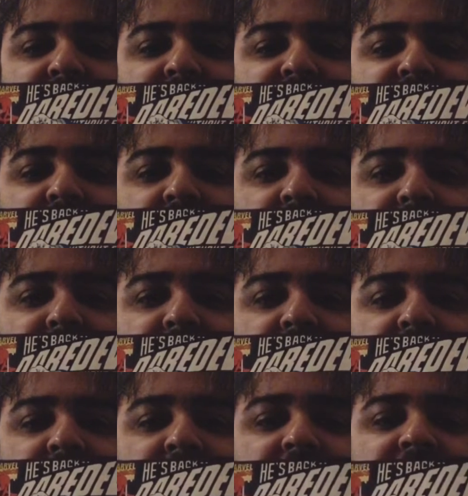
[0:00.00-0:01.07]
makes a
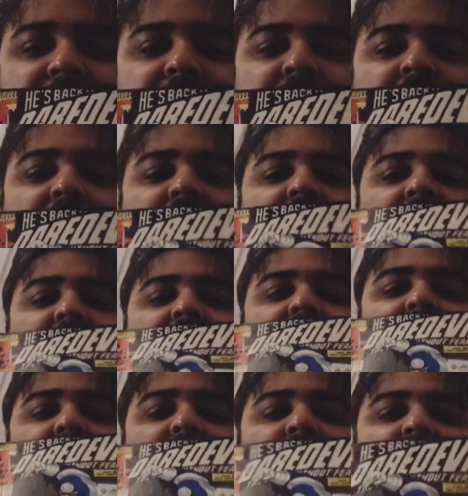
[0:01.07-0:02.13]
comeback.
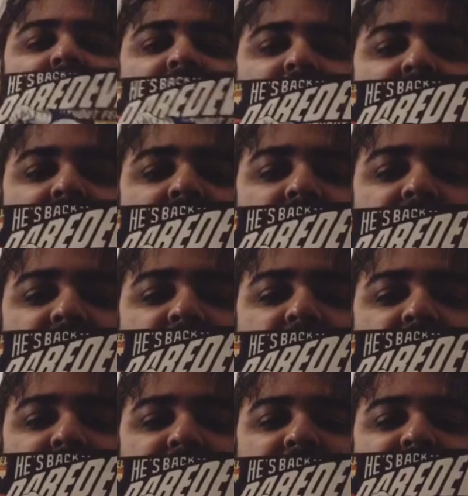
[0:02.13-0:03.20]
But
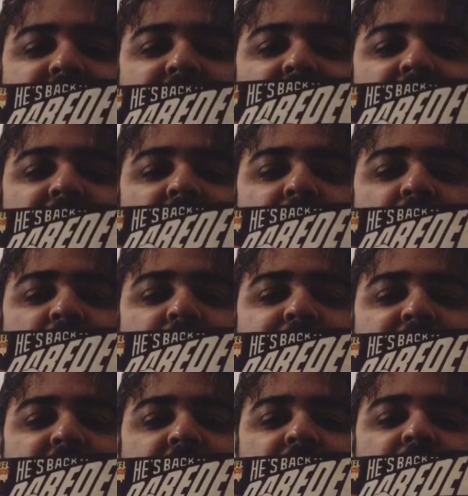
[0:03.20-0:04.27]
what makes it even more special